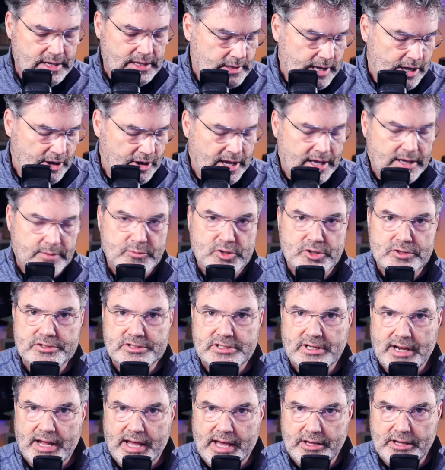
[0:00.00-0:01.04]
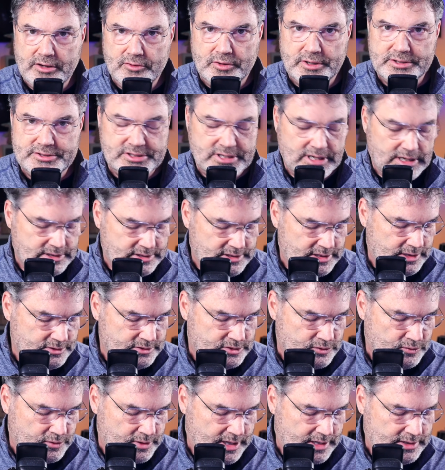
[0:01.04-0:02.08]
Now I am using iOS 18,
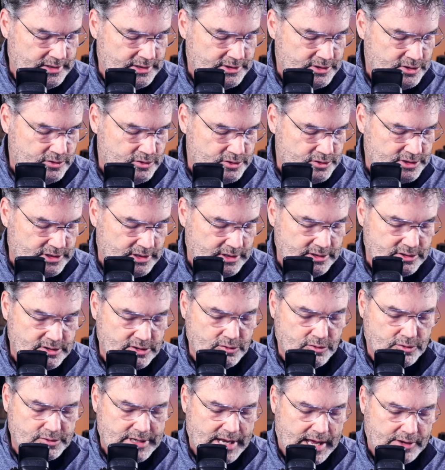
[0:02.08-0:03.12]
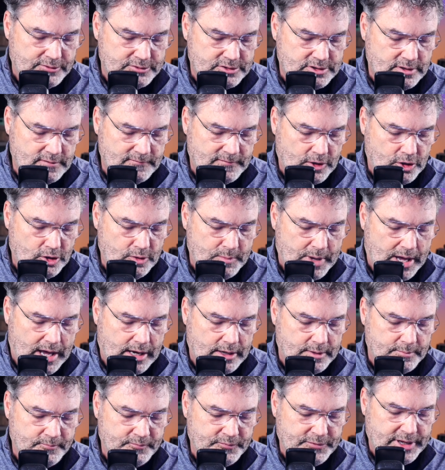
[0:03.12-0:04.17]
so what I need to do is I need to go down to the very
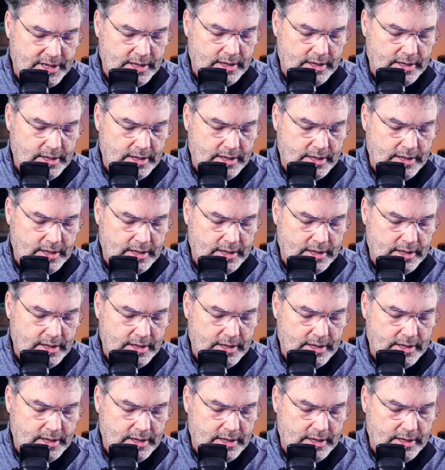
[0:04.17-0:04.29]
bottom,